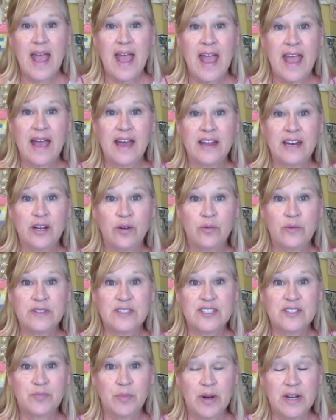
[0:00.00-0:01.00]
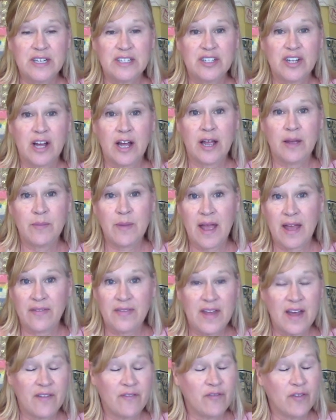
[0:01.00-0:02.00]
and it was springtime, and
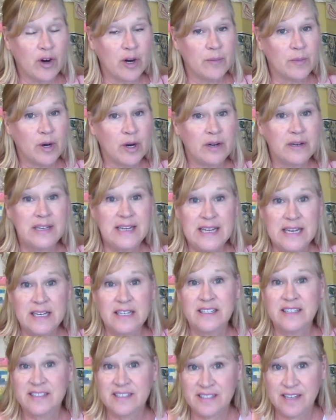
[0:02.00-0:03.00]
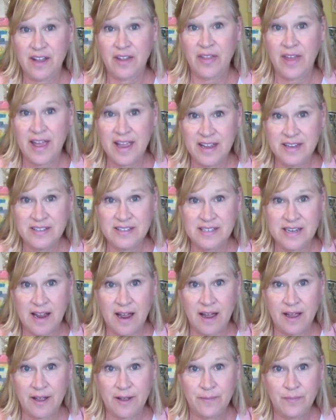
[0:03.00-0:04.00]
that farmer needed to sell the
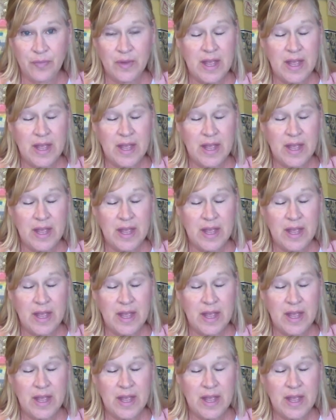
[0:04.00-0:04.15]
haystack.